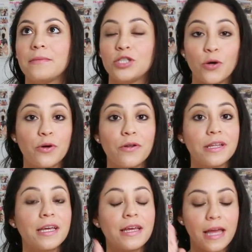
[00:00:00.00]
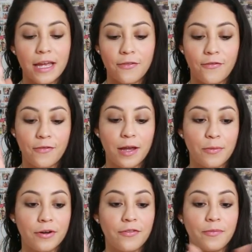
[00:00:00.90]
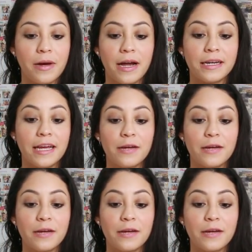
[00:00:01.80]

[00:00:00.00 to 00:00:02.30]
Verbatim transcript: totally a favorite of mine.